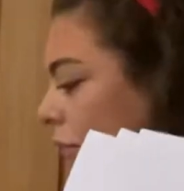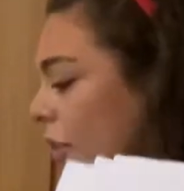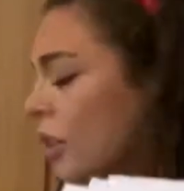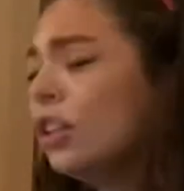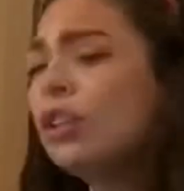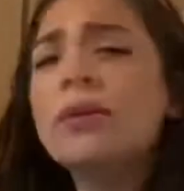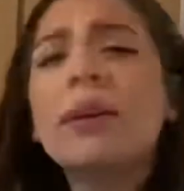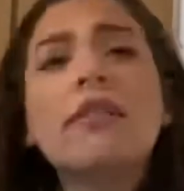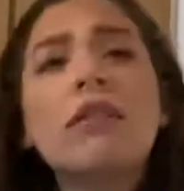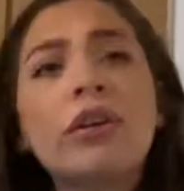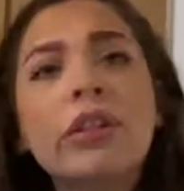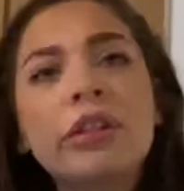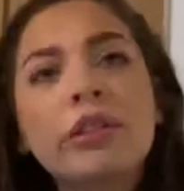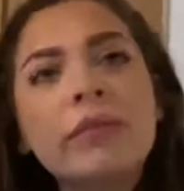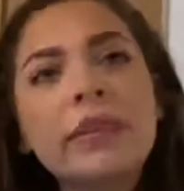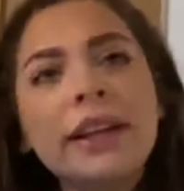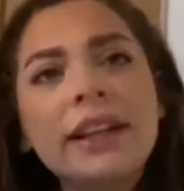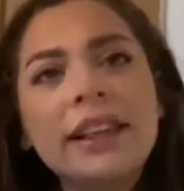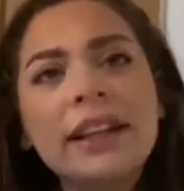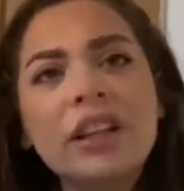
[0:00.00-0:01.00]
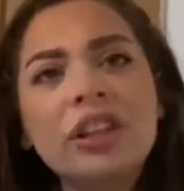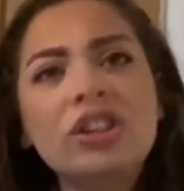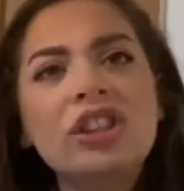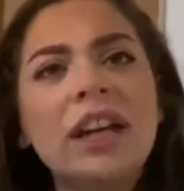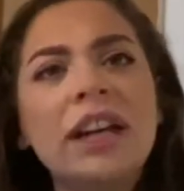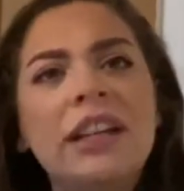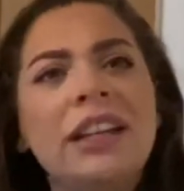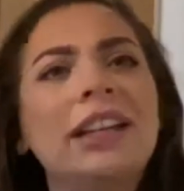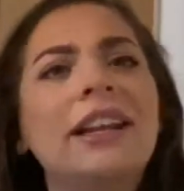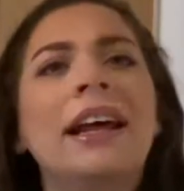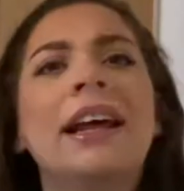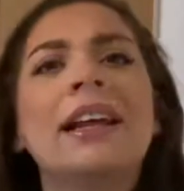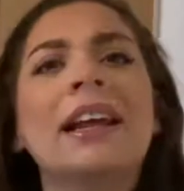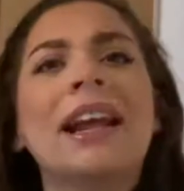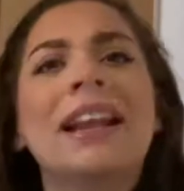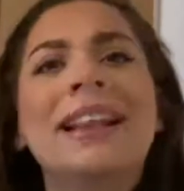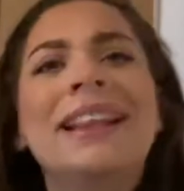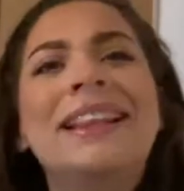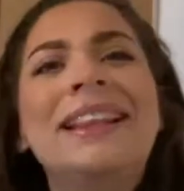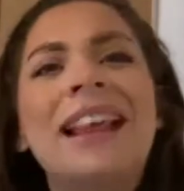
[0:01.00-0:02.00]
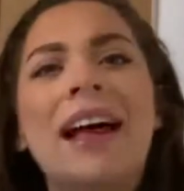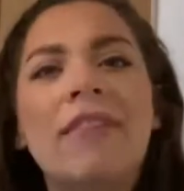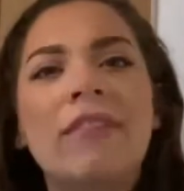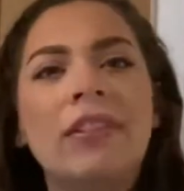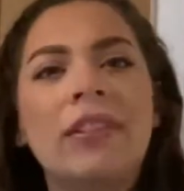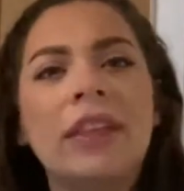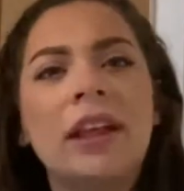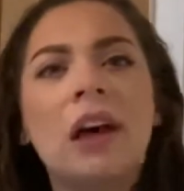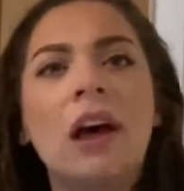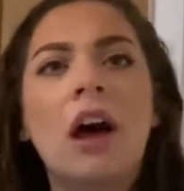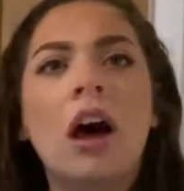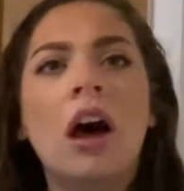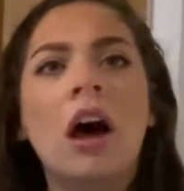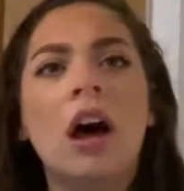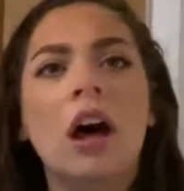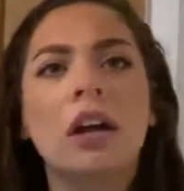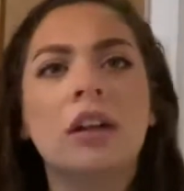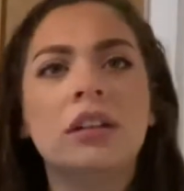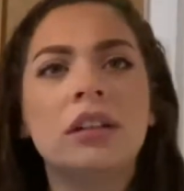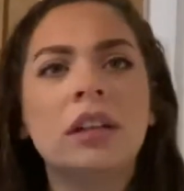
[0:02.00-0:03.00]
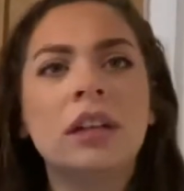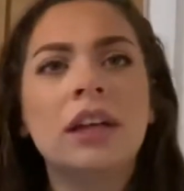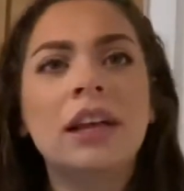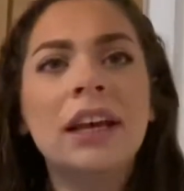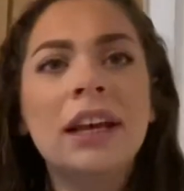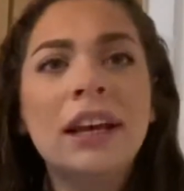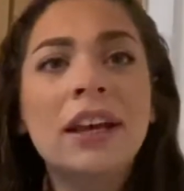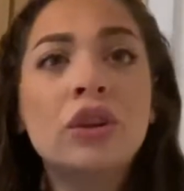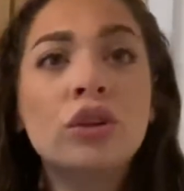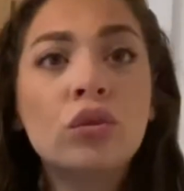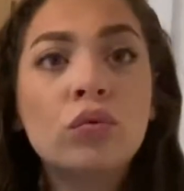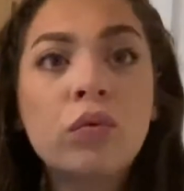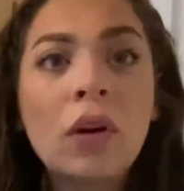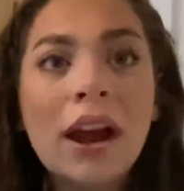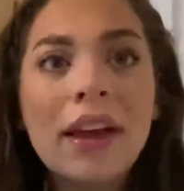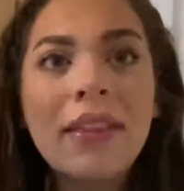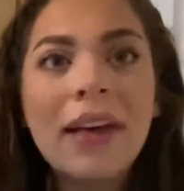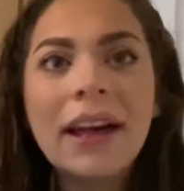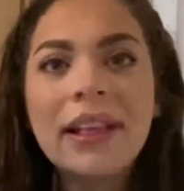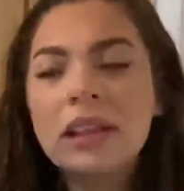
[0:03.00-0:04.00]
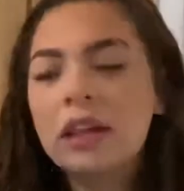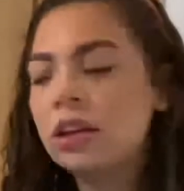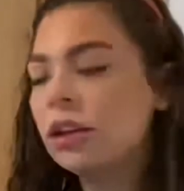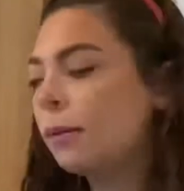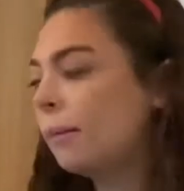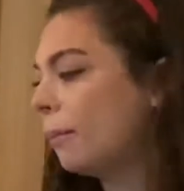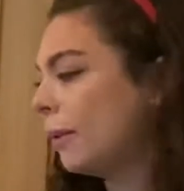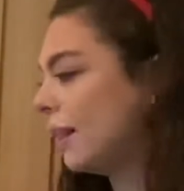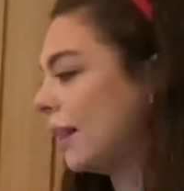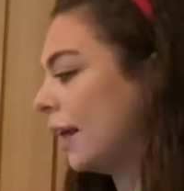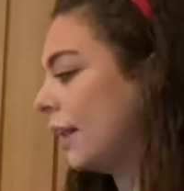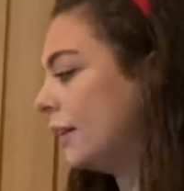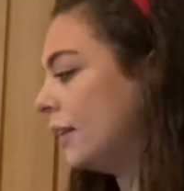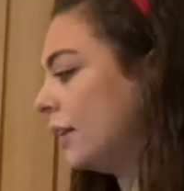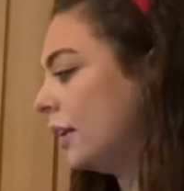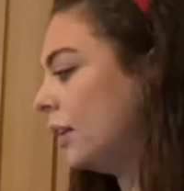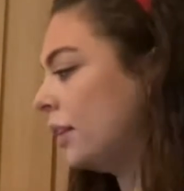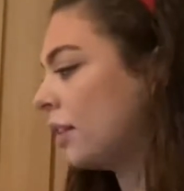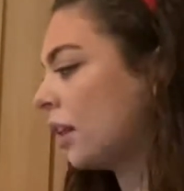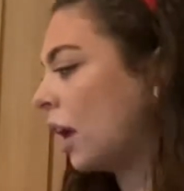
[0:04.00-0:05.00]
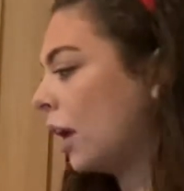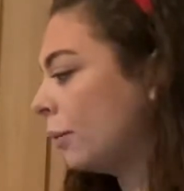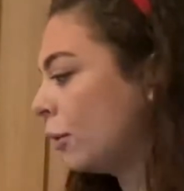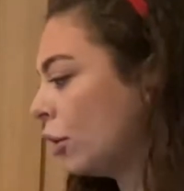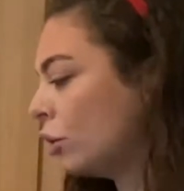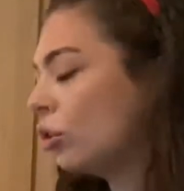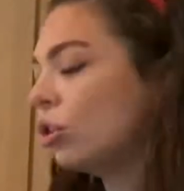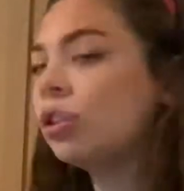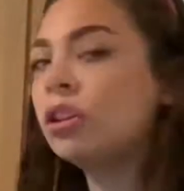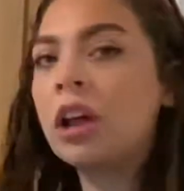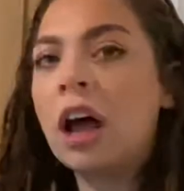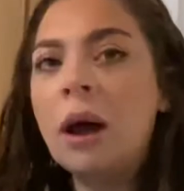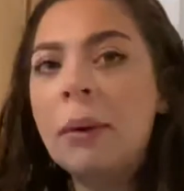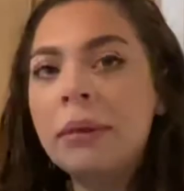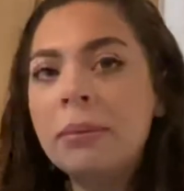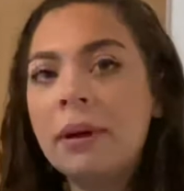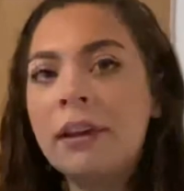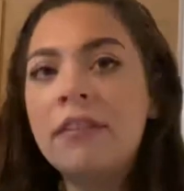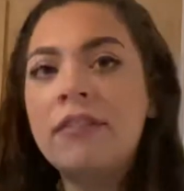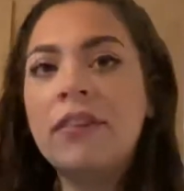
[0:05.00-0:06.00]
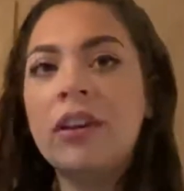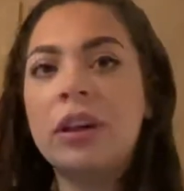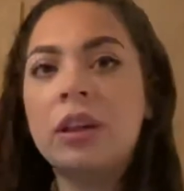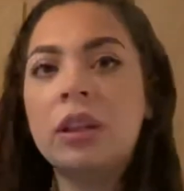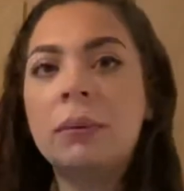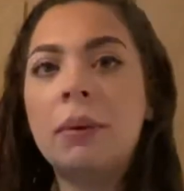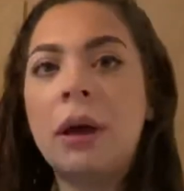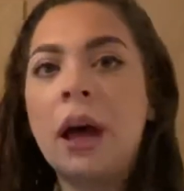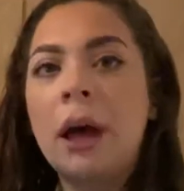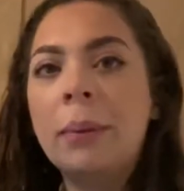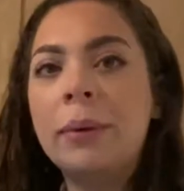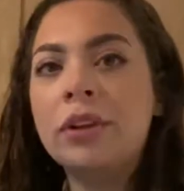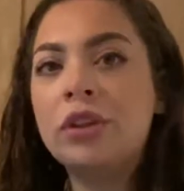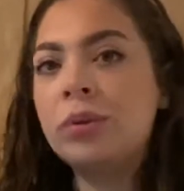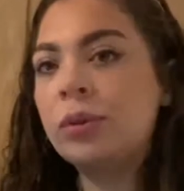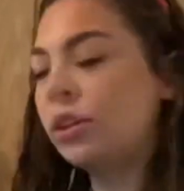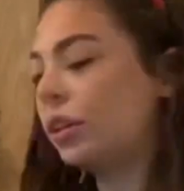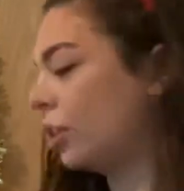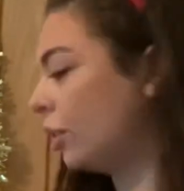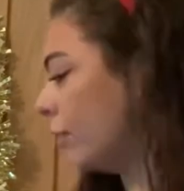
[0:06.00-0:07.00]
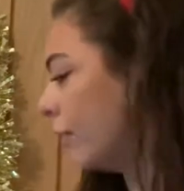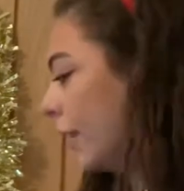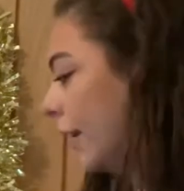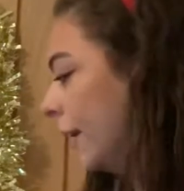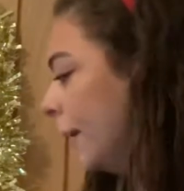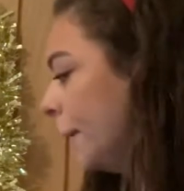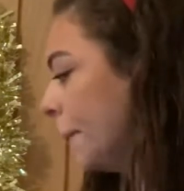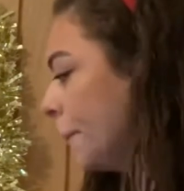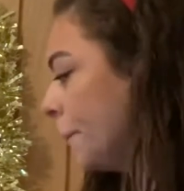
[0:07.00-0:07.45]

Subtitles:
So I've got 3 that are shaded in and 7 that aren't. To write that as a number sentence, I'm going to start with my first part, which was 3.